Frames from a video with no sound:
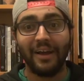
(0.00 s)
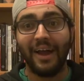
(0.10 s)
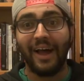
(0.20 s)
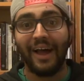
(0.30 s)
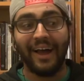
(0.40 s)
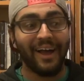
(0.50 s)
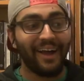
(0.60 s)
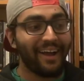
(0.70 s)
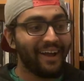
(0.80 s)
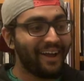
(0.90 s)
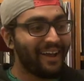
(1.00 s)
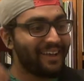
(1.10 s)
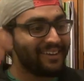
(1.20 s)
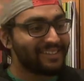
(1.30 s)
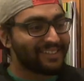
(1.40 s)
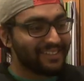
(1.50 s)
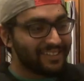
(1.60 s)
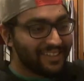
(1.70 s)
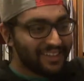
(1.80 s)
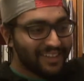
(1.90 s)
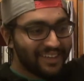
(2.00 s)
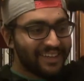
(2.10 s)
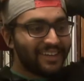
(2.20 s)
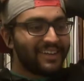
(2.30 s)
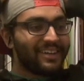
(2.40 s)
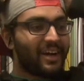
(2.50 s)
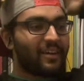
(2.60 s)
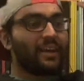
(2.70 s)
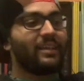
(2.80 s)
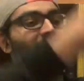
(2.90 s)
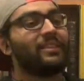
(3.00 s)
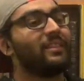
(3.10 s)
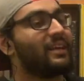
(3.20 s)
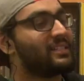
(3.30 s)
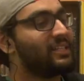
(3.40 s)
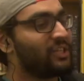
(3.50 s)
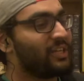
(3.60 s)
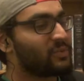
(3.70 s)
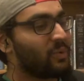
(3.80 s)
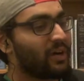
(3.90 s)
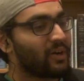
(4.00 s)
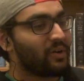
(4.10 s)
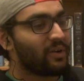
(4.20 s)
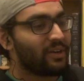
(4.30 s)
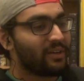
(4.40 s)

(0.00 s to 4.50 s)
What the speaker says: Okay, I think that CG needs work on.